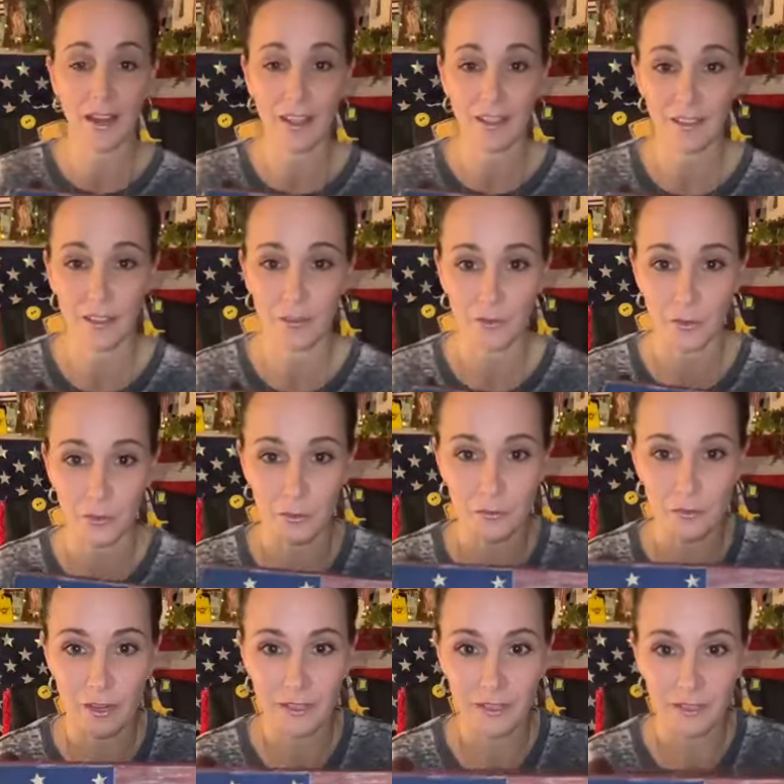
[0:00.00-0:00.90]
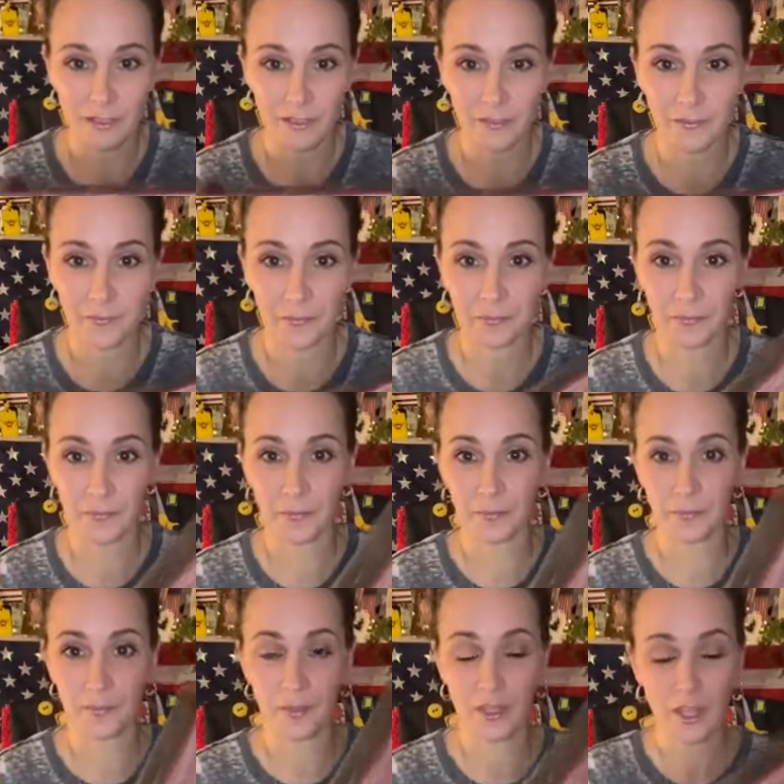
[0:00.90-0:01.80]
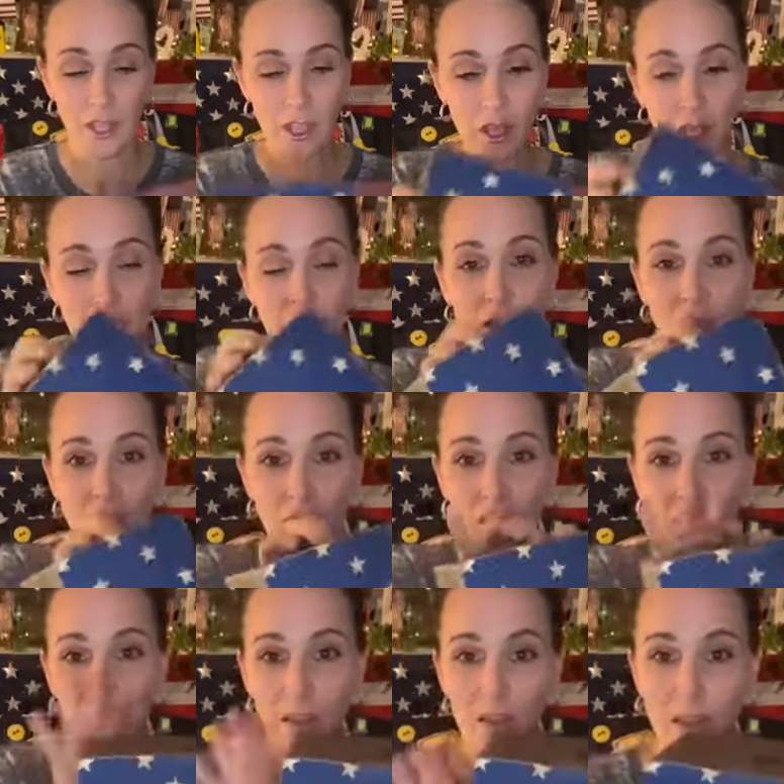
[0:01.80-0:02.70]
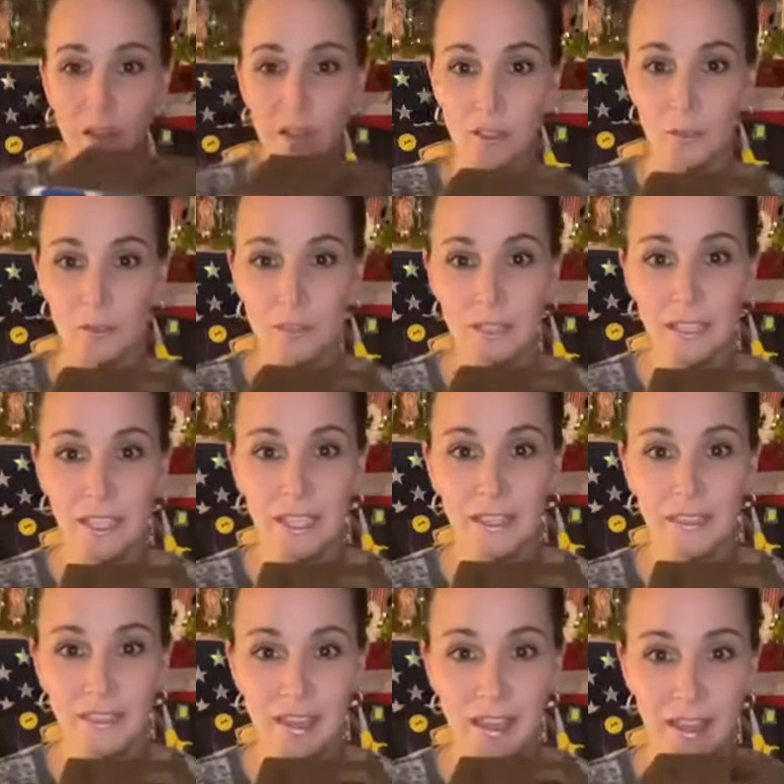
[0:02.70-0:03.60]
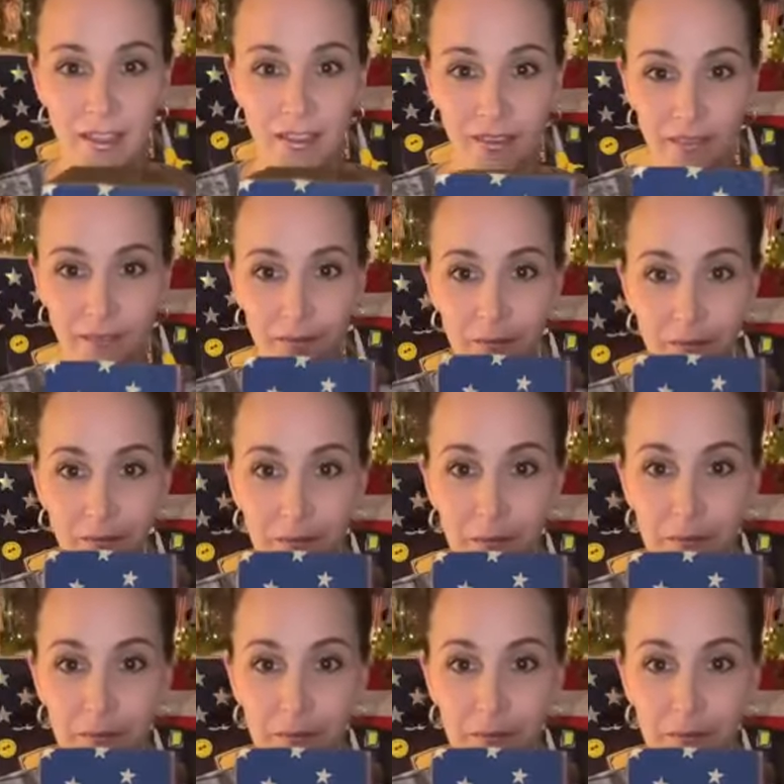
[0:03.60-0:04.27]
And I love it already. Could use it like that.